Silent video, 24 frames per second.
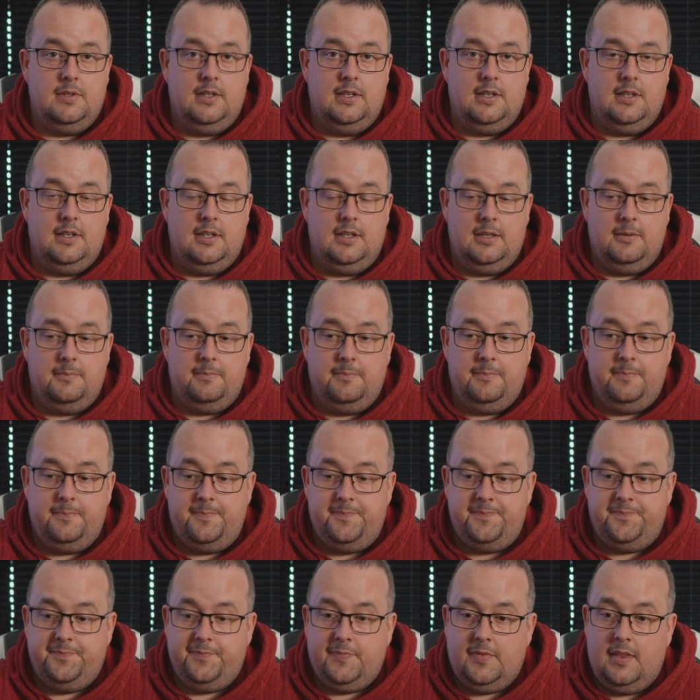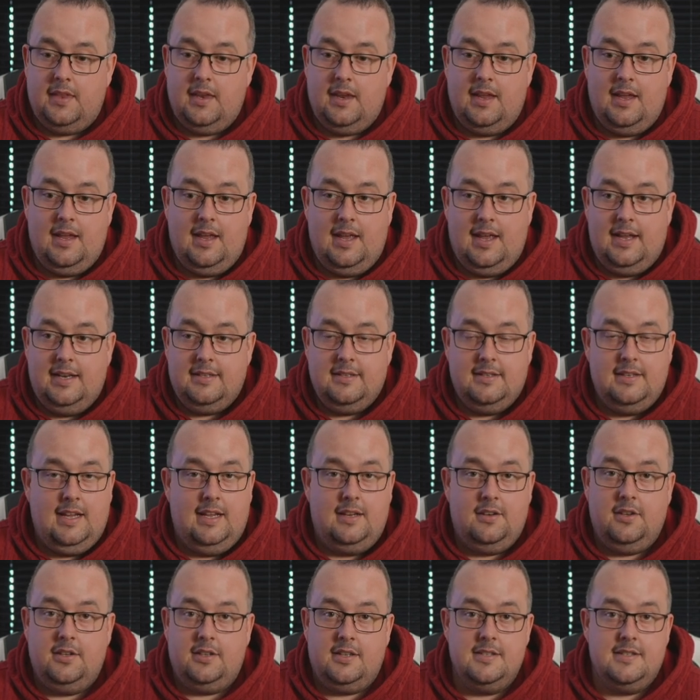And yeah,
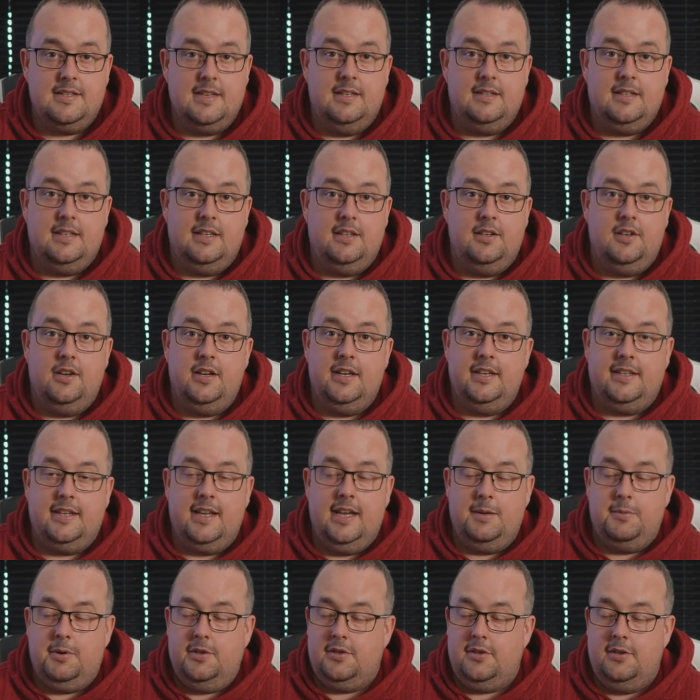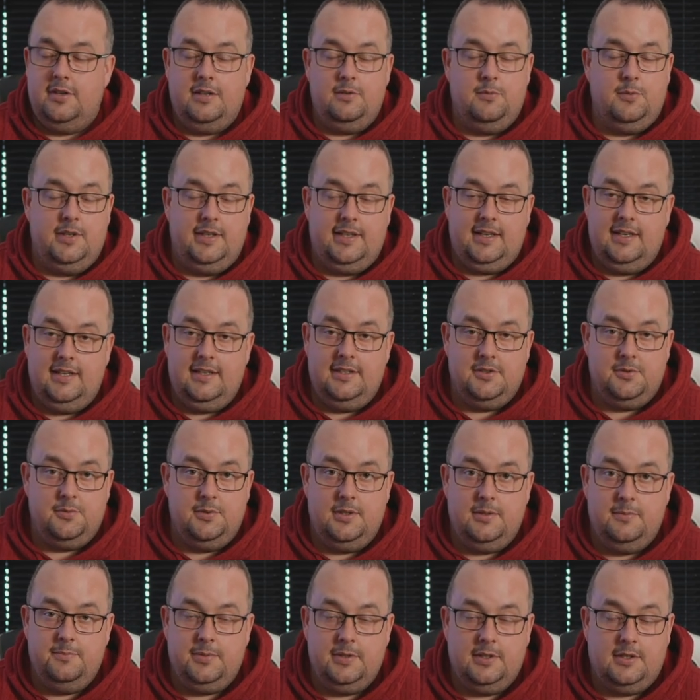like I said, the United game, I don't even want to get into
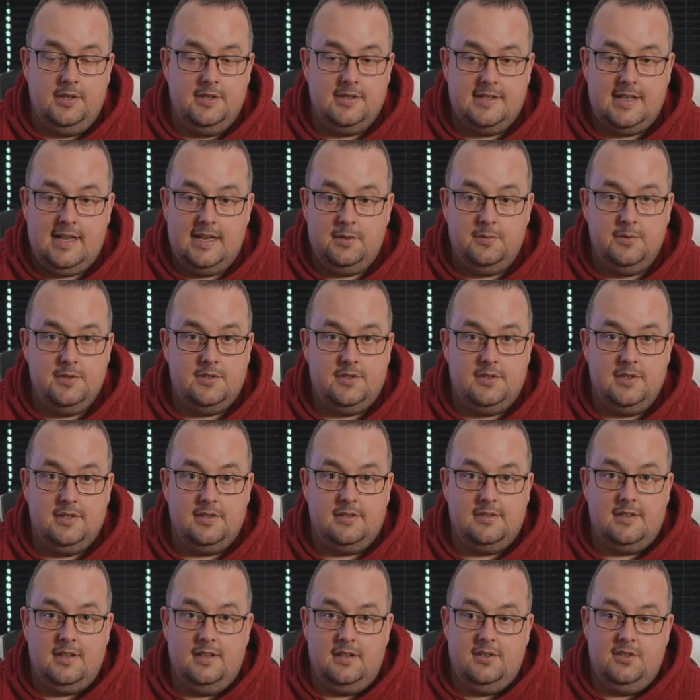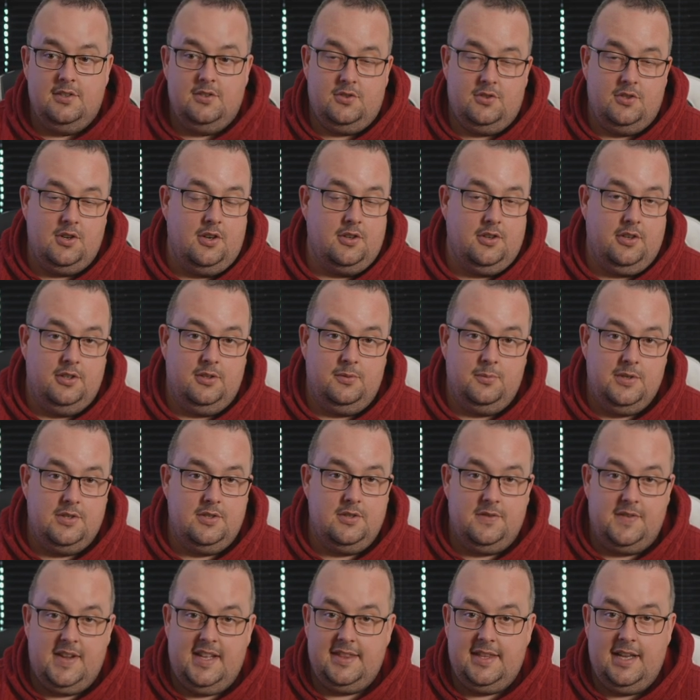it because that was just shocking. We
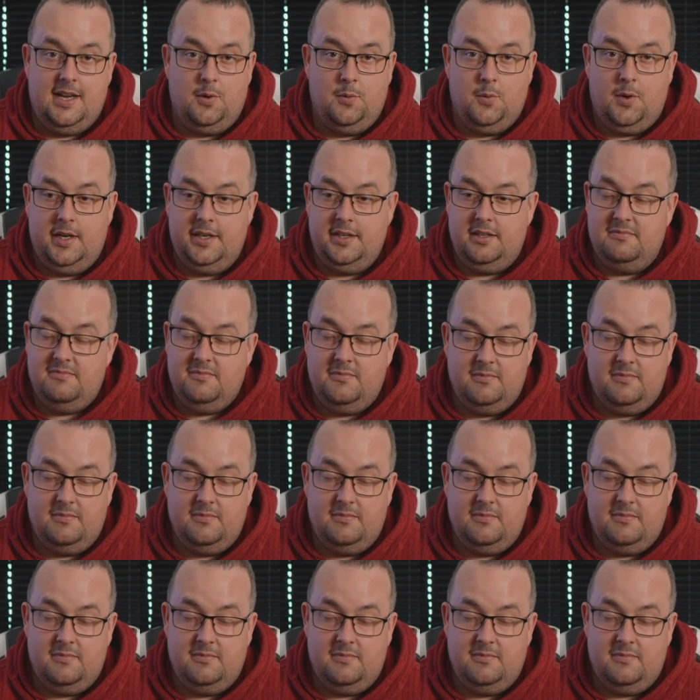should have had that one.